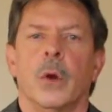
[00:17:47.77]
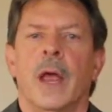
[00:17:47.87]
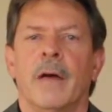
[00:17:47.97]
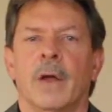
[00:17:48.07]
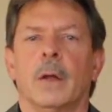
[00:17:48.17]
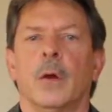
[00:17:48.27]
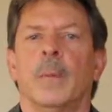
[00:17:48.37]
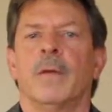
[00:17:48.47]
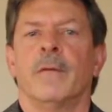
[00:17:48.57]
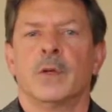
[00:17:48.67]
having a little
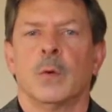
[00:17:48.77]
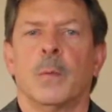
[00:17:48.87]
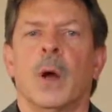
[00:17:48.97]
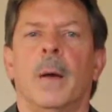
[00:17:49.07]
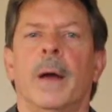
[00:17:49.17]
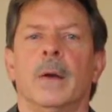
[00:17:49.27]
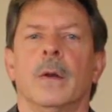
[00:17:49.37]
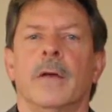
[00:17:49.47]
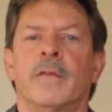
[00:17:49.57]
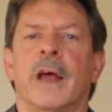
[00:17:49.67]
bit of visual problem on
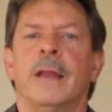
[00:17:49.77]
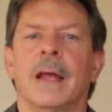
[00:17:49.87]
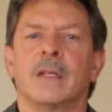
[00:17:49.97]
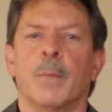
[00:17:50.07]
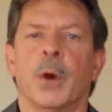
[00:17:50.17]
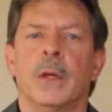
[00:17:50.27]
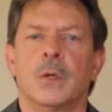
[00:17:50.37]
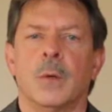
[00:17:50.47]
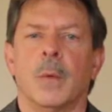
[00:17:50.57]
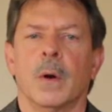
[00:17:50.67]
your left side. That's a brain
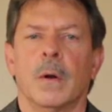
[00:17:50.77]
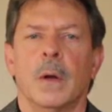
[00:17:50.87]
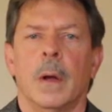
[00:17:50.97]
tumor.